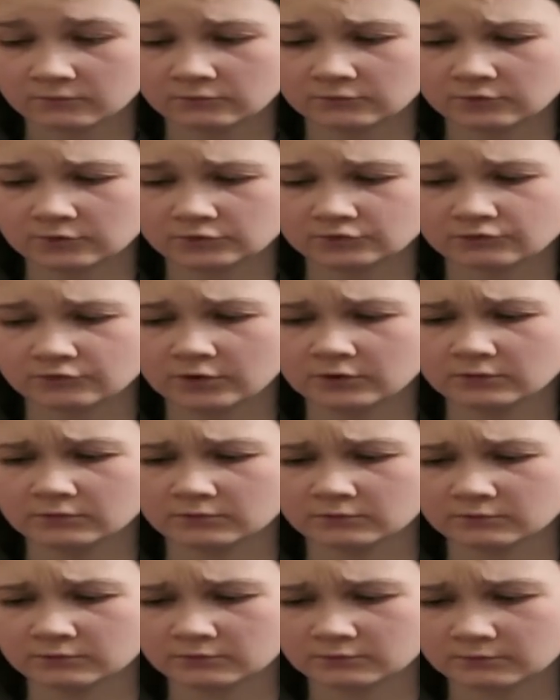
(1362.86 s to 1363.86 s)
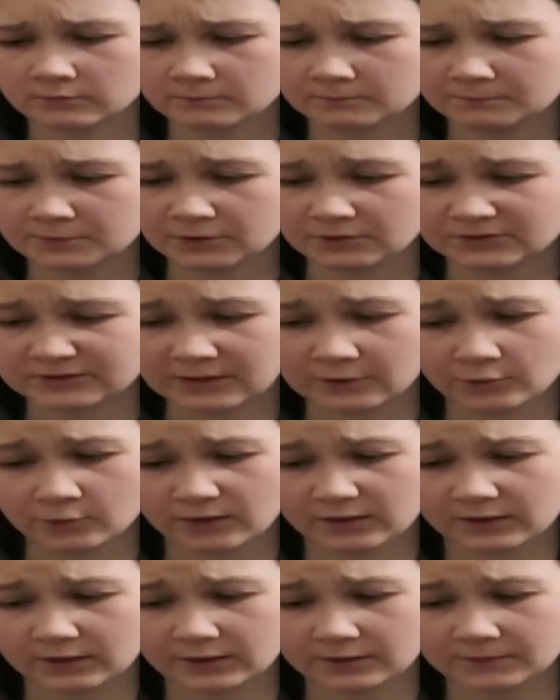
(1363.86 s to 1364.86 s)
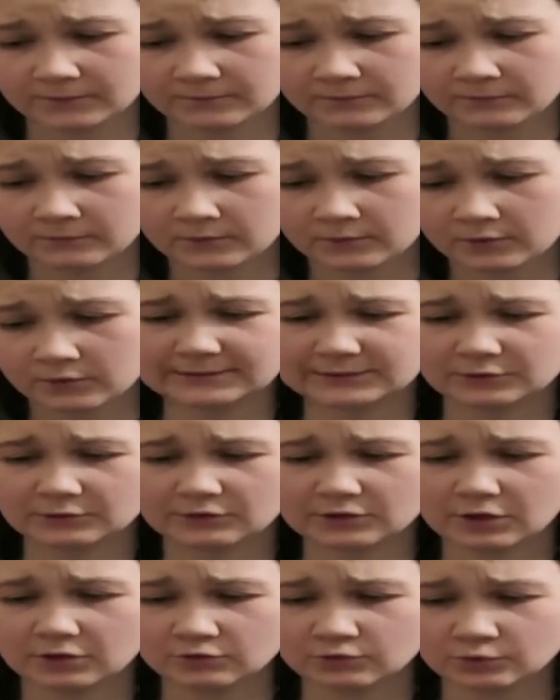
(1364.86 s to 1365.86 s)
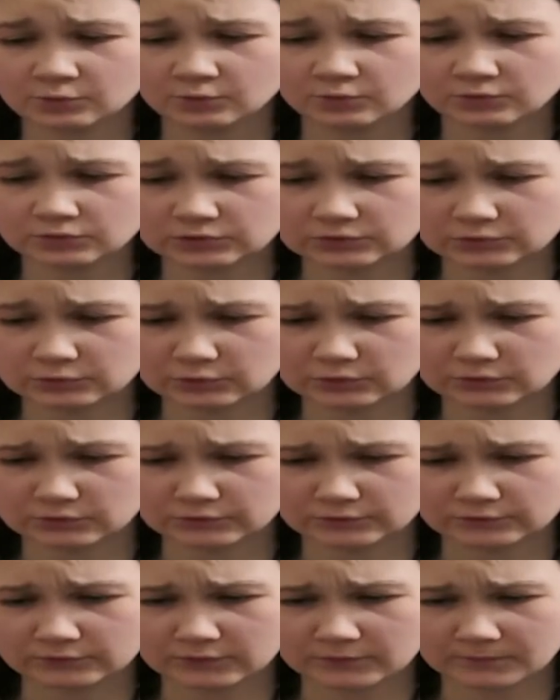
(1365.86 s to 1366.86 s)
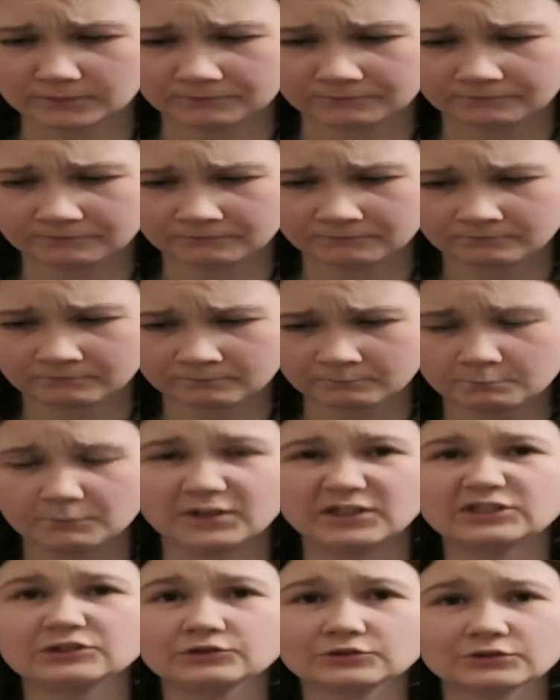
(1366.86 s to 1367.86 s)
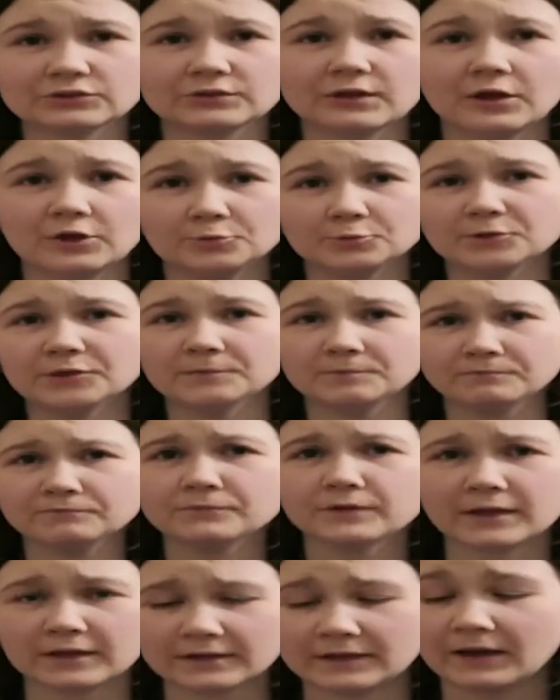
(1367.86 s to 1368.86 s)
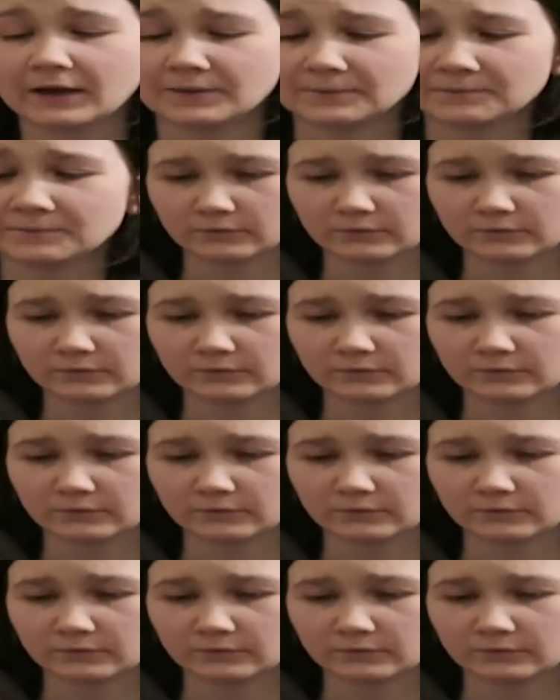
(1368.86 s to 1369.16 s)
What's wrong? Bill said quickly. Okay, so you're going towards the door, but it doesn't open. Okay,